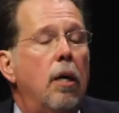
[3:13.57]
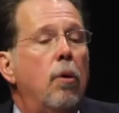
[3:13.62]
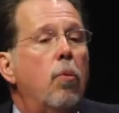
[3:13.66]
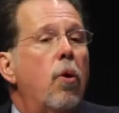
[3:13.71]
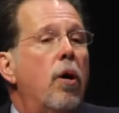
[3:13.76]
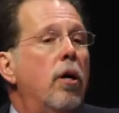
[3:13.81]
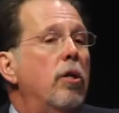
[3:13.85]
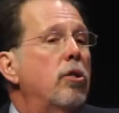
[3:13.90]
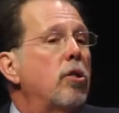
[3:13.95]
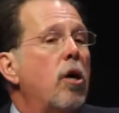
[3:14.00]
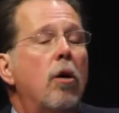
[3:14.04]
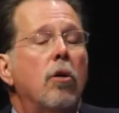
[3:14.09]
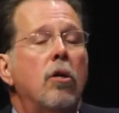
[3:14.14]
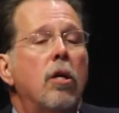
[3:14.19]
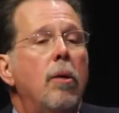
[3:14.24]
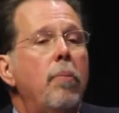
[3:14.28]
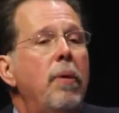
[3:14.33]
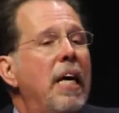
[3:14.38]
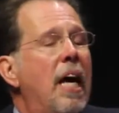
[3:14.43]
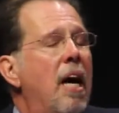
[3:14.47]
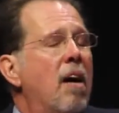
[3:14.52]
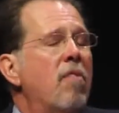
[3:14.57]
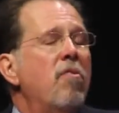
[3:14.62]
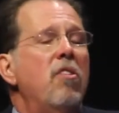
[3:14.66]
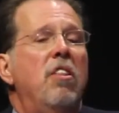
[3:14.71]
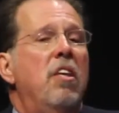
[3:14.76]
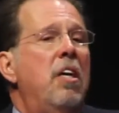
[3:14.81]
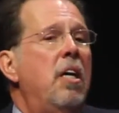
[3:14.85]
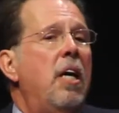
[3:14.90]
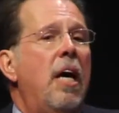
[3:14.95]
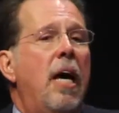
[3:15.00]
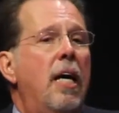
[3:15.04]
and where it's all going to be,
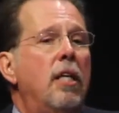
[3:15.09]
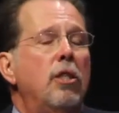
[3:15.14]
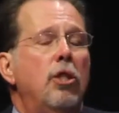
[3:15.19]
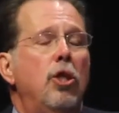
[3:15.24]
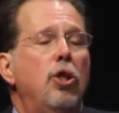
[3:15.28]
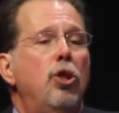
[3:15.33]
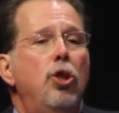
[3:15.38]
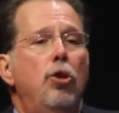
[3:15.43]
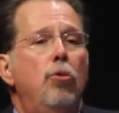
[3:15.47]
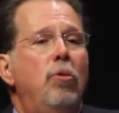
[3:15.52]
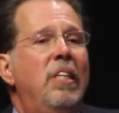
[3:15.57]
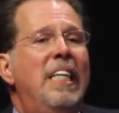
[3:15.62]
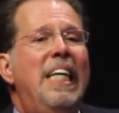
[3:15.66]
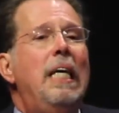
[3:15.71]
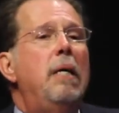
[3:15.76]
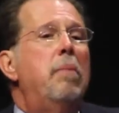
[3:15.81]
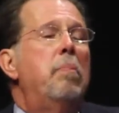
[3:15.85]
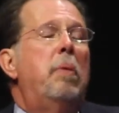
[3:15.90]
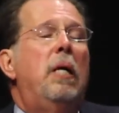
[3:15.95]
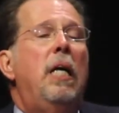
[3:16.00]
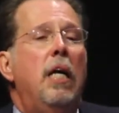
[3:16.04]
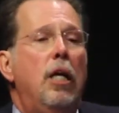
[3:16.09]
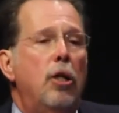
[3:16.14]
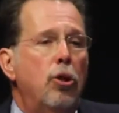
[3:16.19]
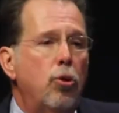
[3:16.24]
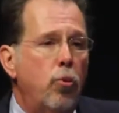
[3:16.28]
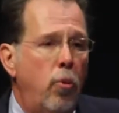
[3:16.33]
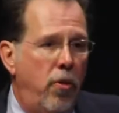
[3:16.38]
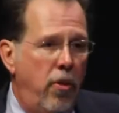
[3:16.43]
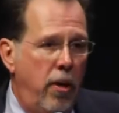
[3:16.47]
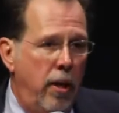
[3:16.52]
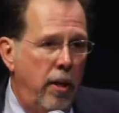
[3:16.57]
everything has its unique
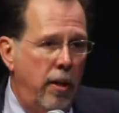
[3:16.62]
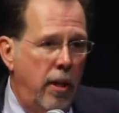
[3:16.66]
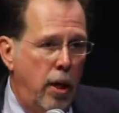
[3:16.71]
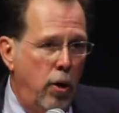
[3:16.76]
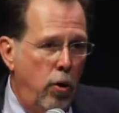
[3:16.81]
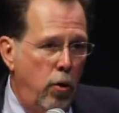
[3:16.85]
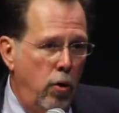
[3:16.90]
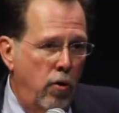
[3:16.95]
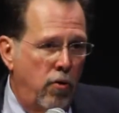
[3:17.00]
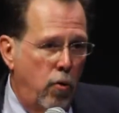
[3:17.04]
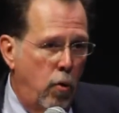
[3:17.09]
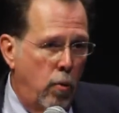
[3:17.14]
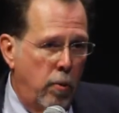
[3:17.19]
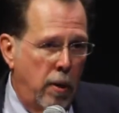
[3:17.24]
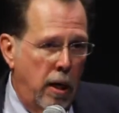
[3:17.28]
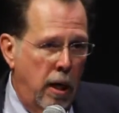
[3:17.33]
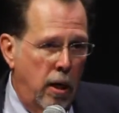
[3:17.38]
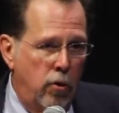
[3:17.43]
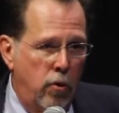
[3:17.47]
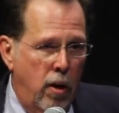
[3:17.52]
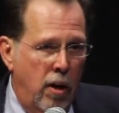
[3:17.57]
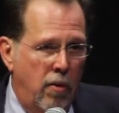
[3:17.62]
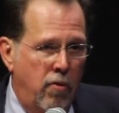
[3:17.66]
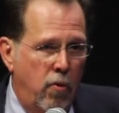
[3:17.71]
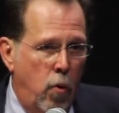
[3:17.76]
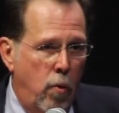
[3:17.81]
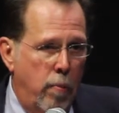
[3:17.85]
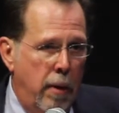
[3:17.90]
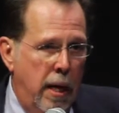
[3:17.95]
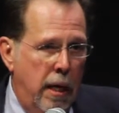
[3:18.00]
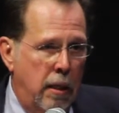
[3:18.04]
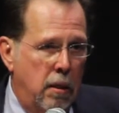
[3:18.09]
place within that uniform contract
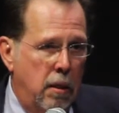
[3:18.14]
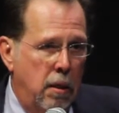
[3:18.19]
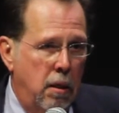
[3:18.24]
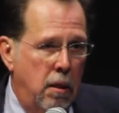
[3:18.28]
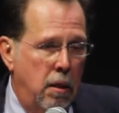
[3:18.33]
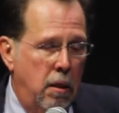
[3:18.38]
format.